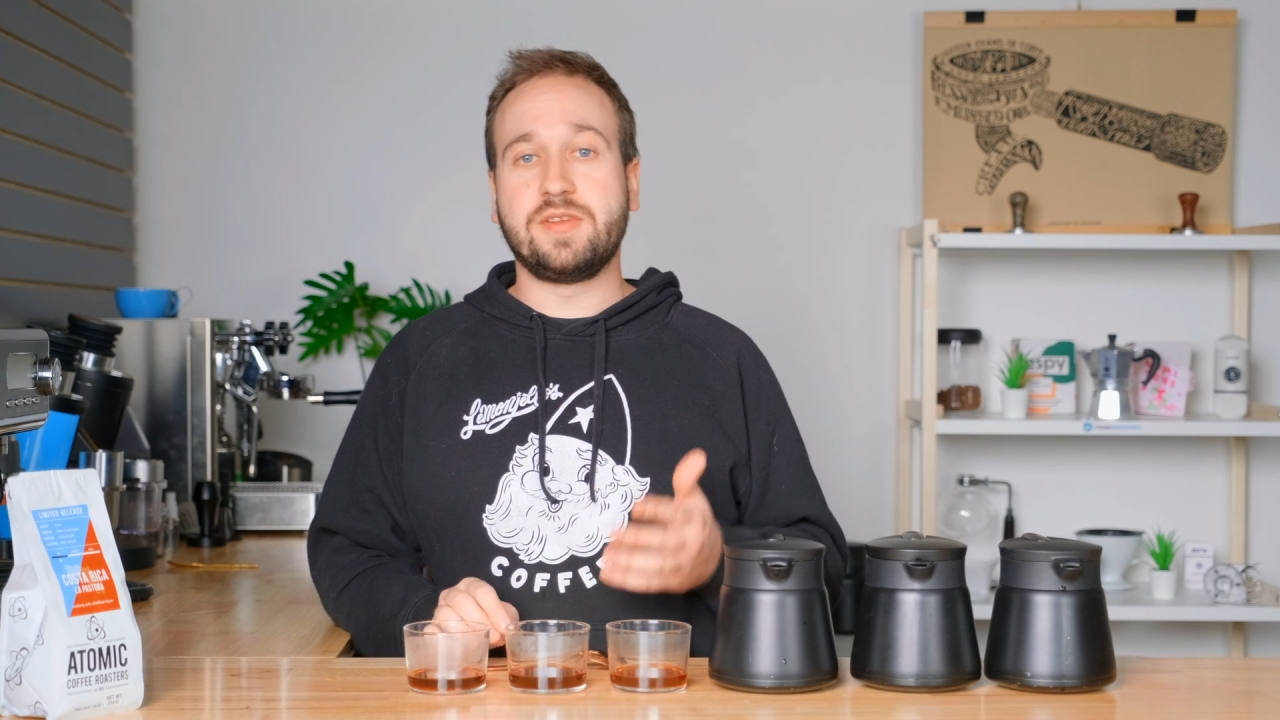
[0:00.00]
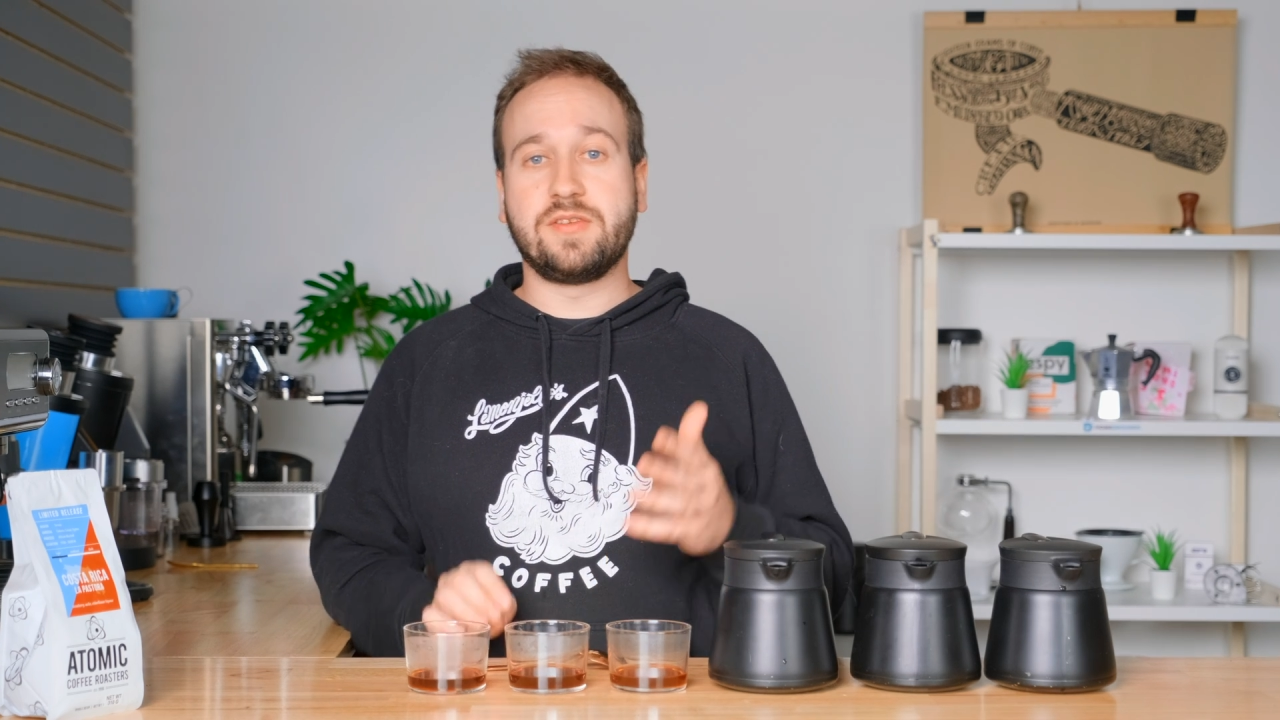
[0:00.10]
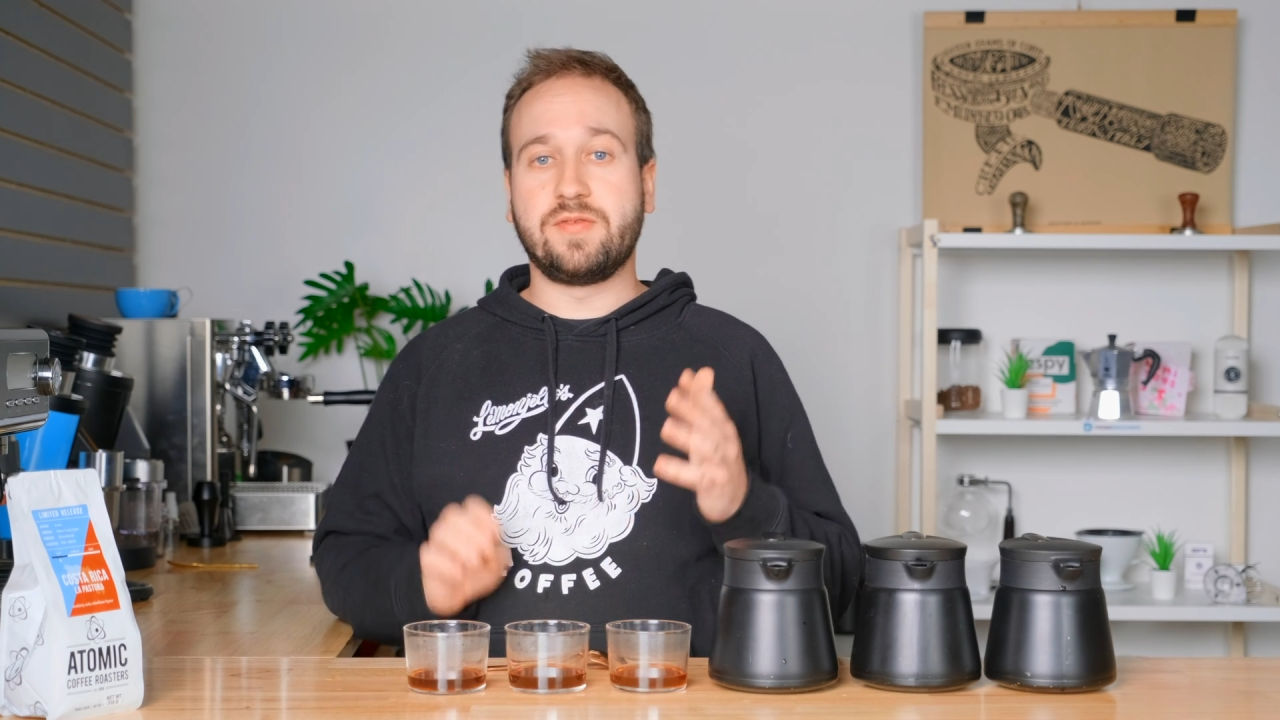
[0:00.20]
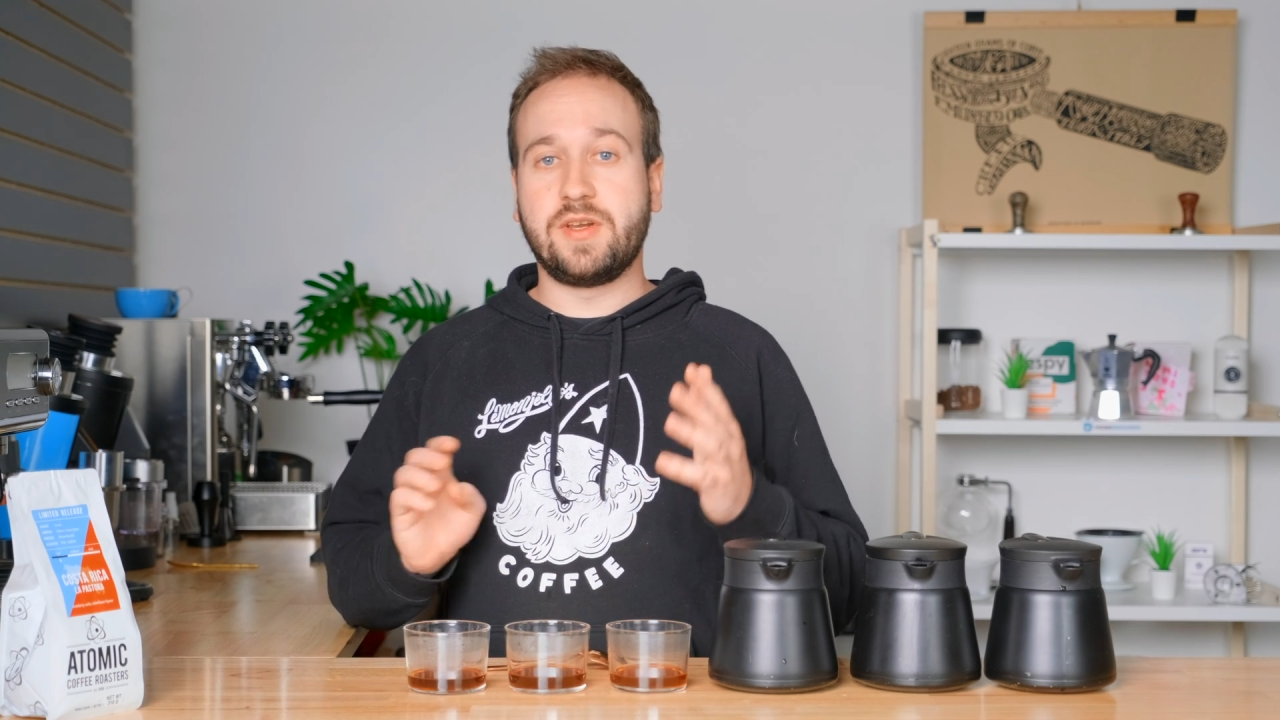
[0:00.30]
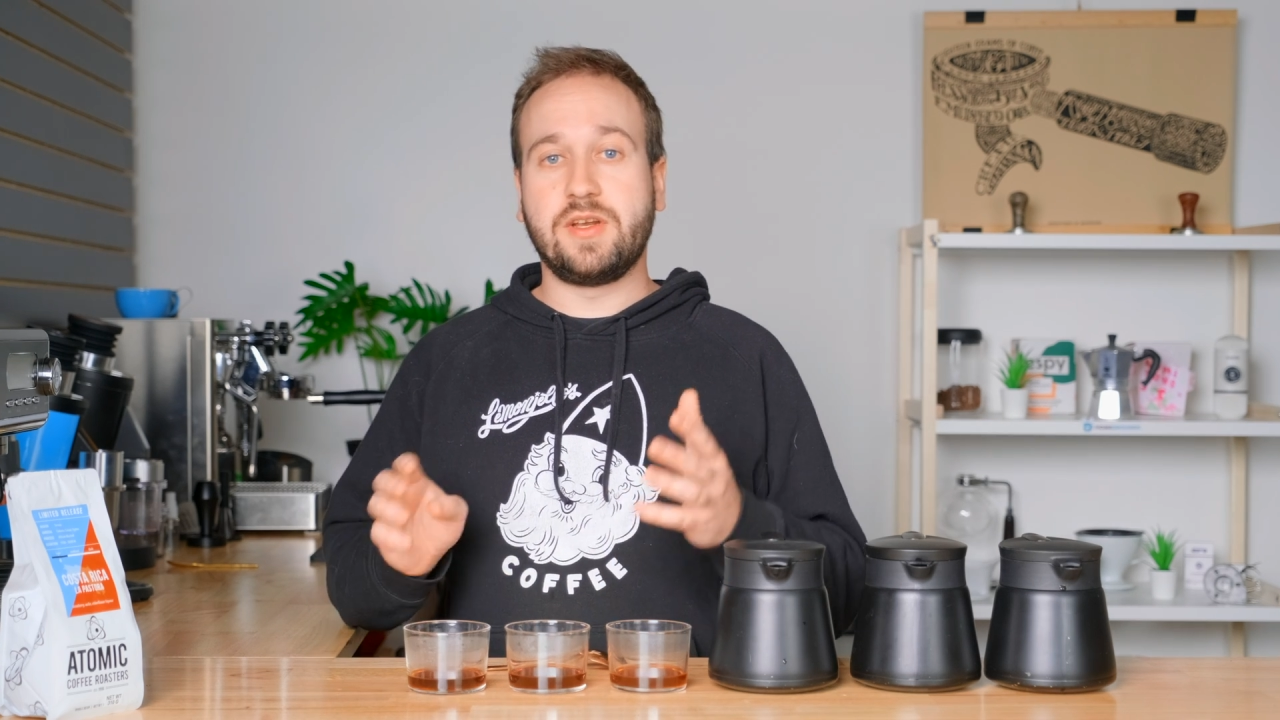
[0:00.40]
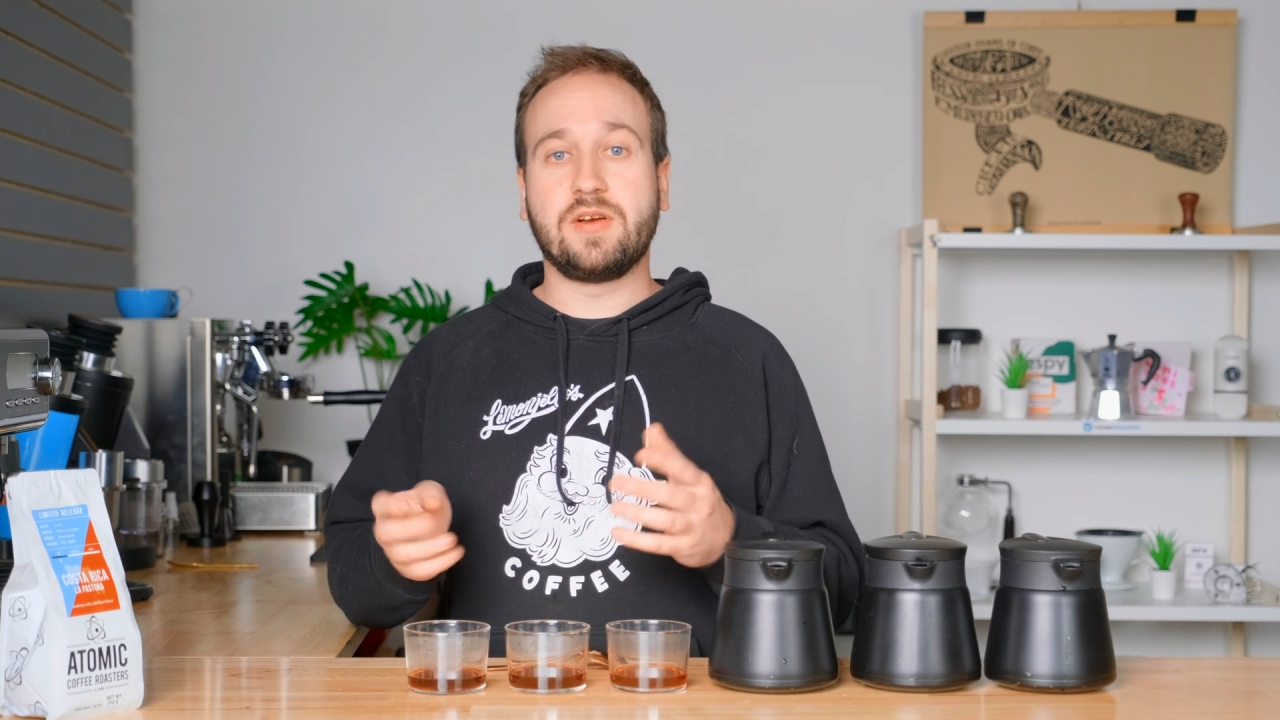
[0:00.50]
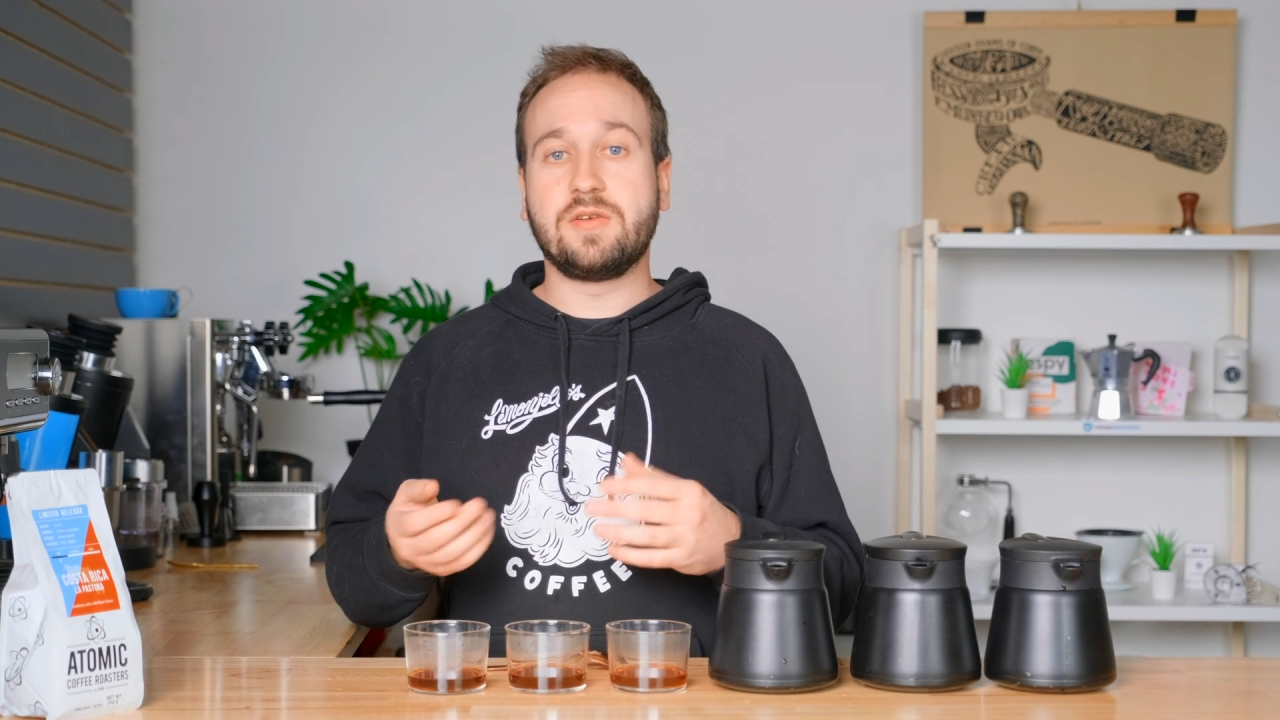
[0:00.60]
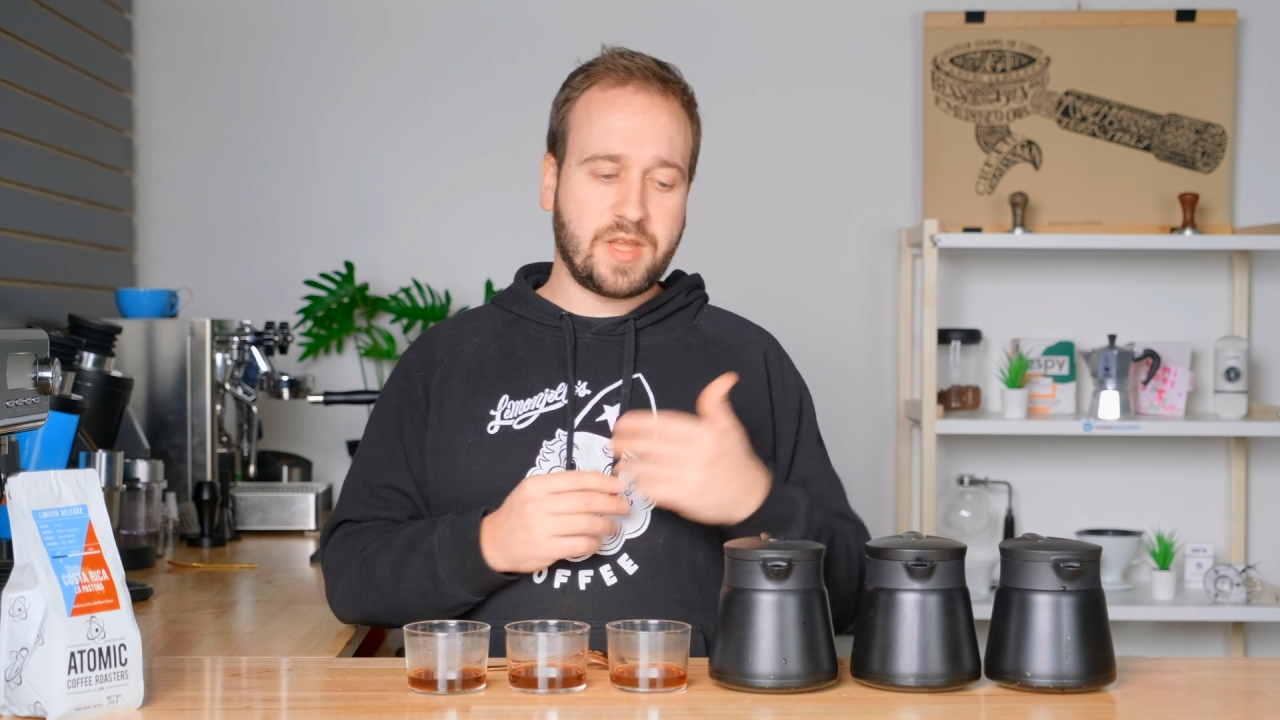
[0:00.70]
this video.